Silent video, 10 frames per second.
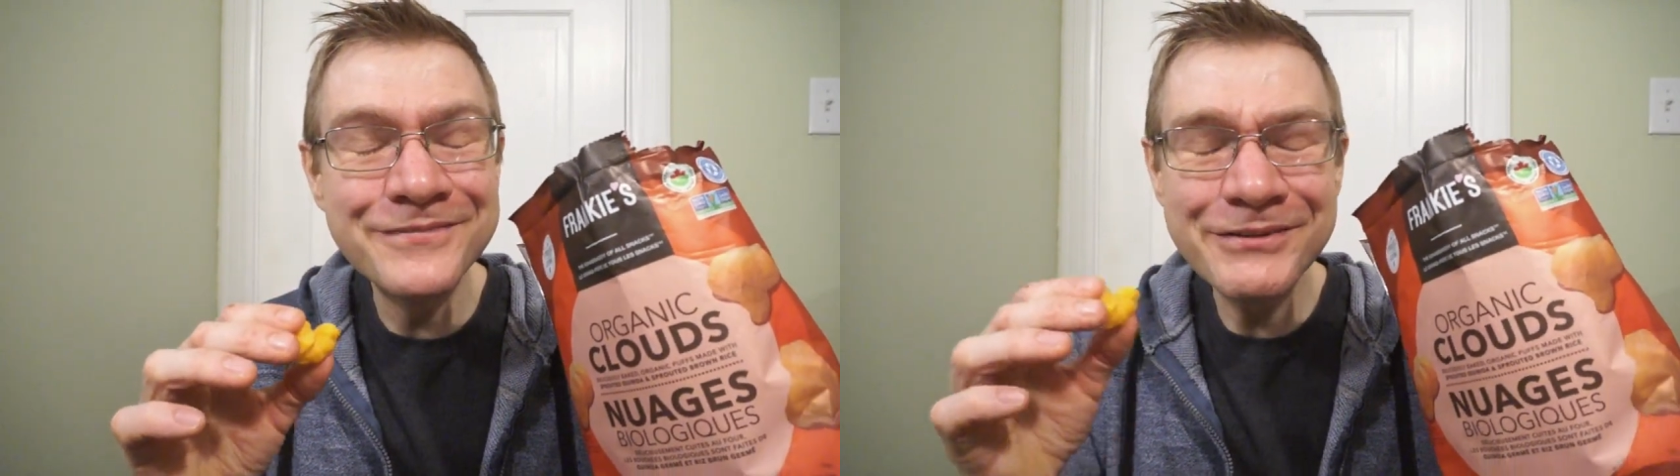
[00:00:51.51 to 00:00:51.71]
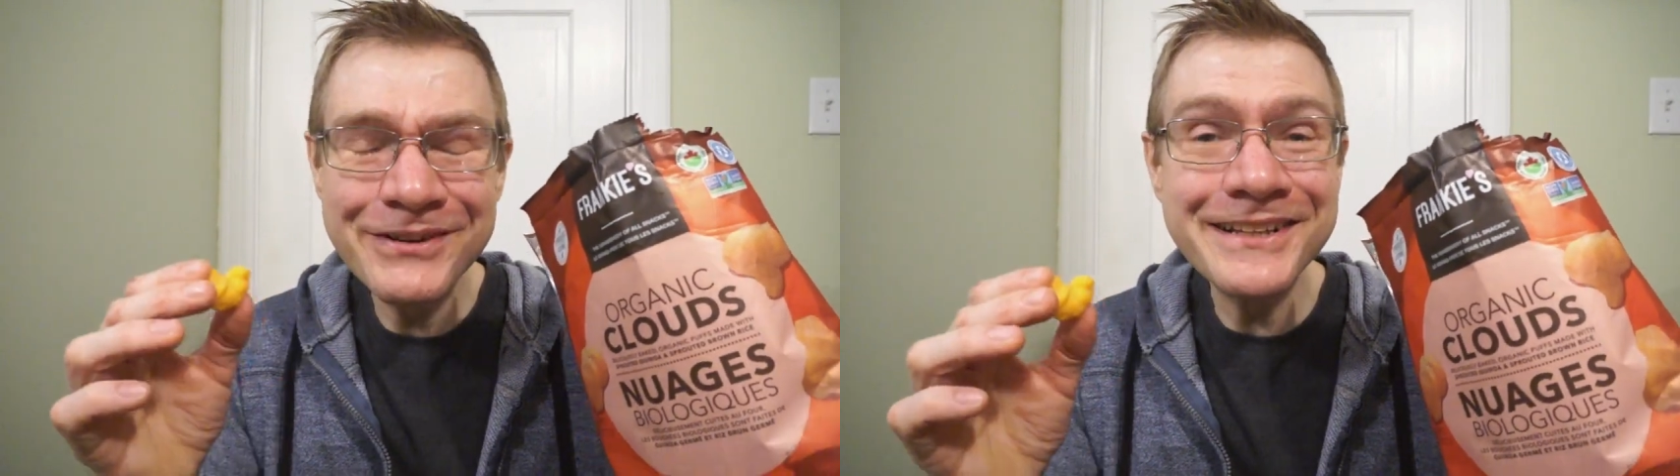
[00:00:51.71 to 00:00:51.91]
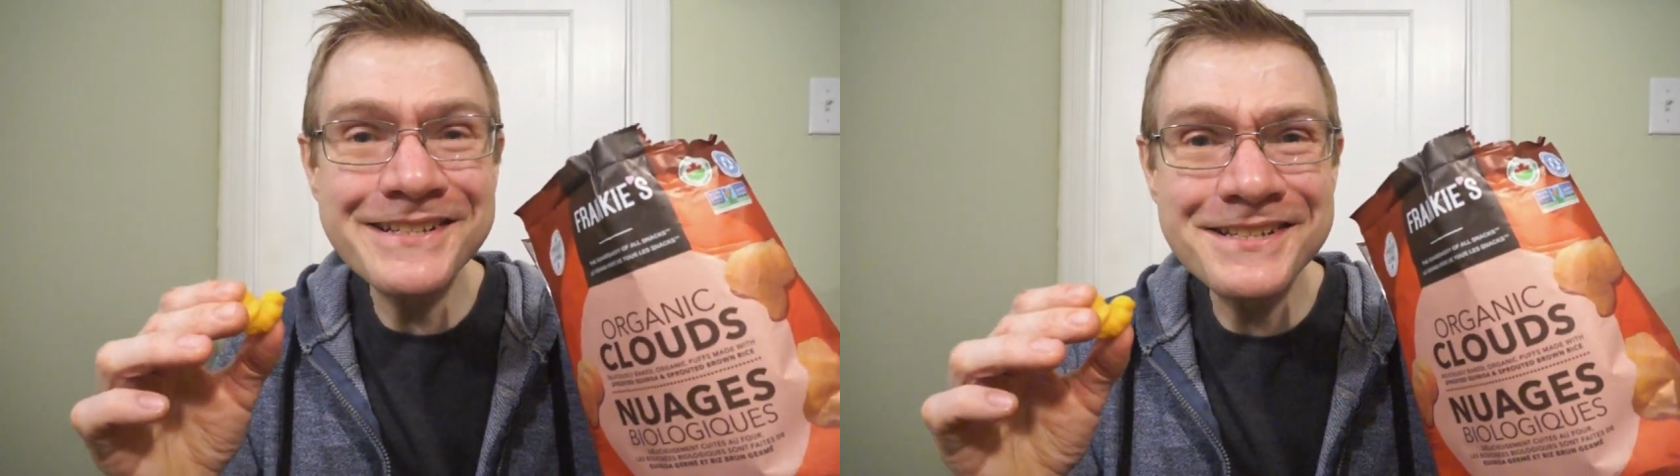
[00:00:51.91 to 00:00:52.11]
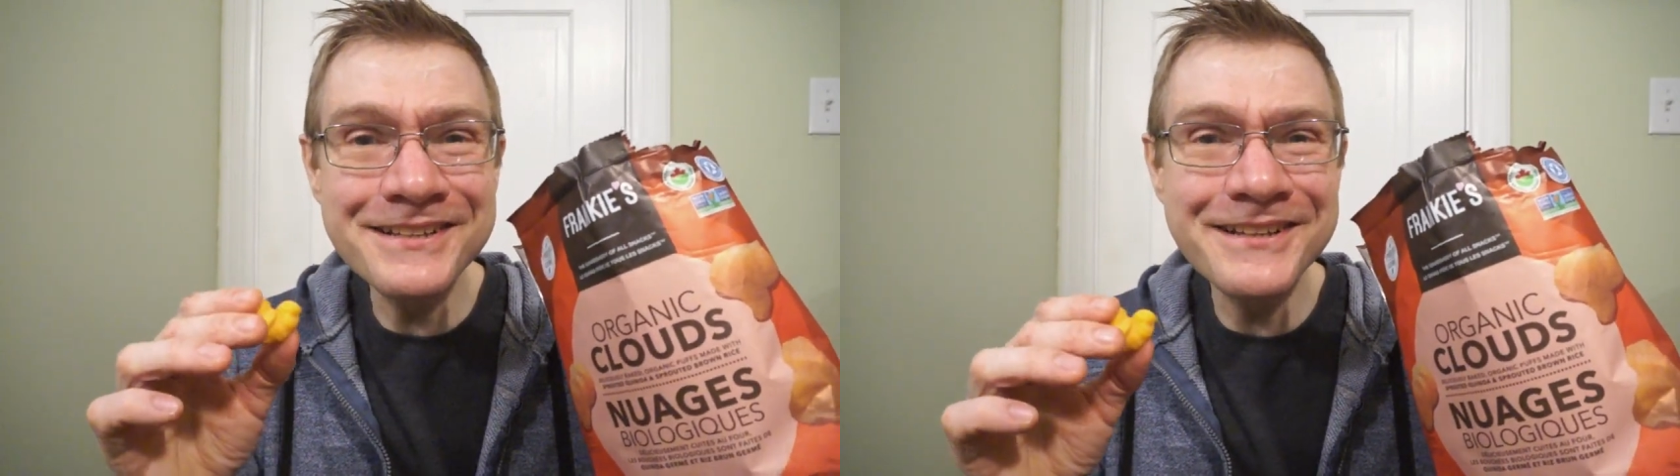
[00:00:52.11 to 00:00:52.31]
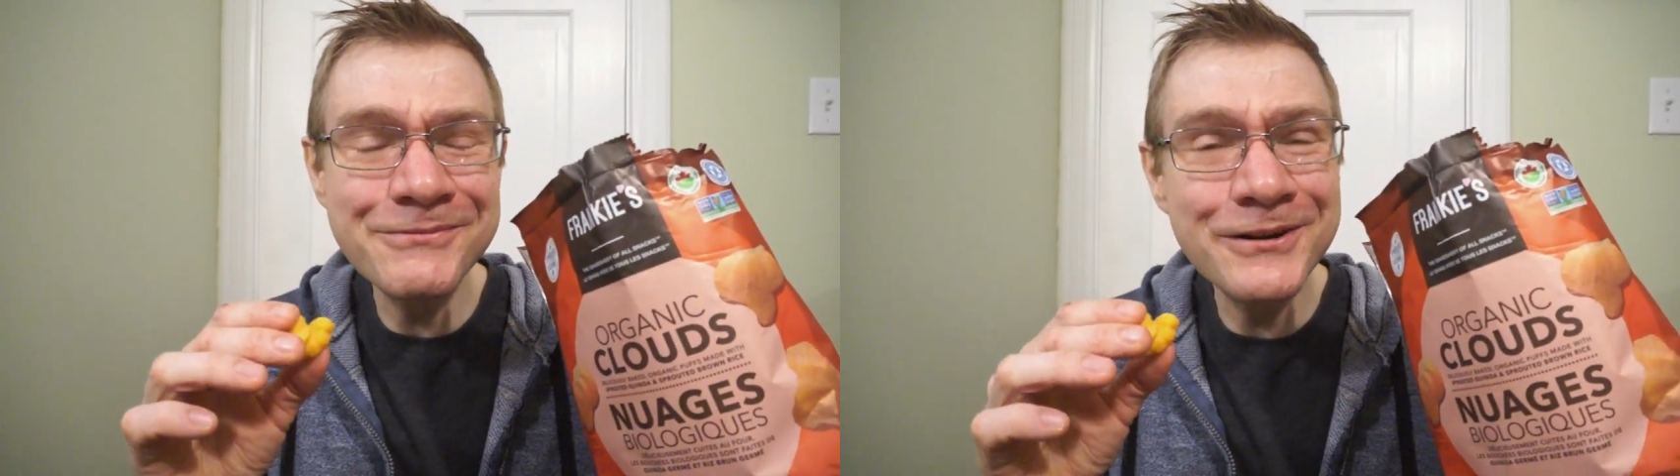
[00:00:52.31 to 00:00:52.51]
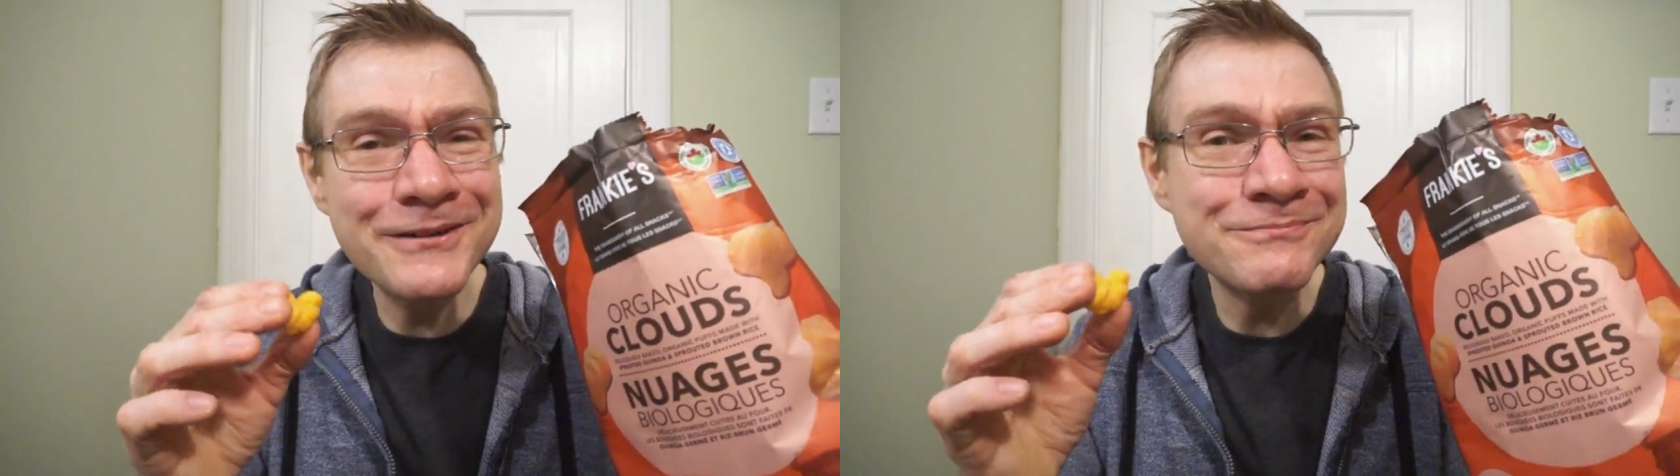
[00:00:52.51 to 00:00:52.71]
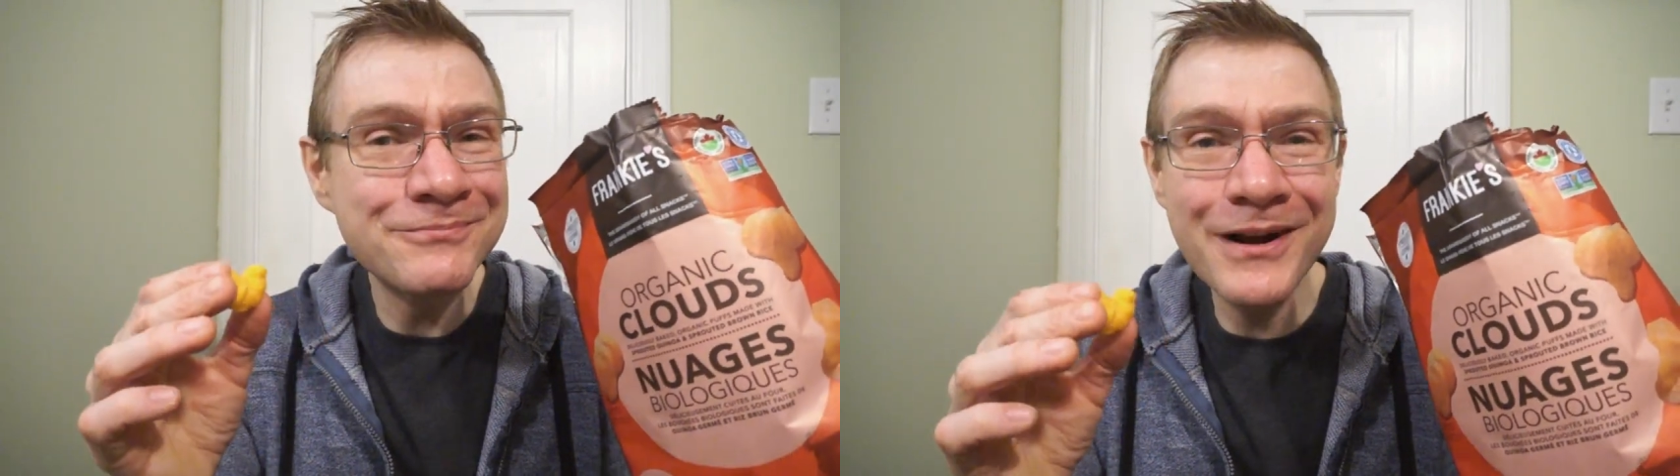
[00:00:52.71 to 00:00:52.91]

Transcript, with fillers: When realistically, we're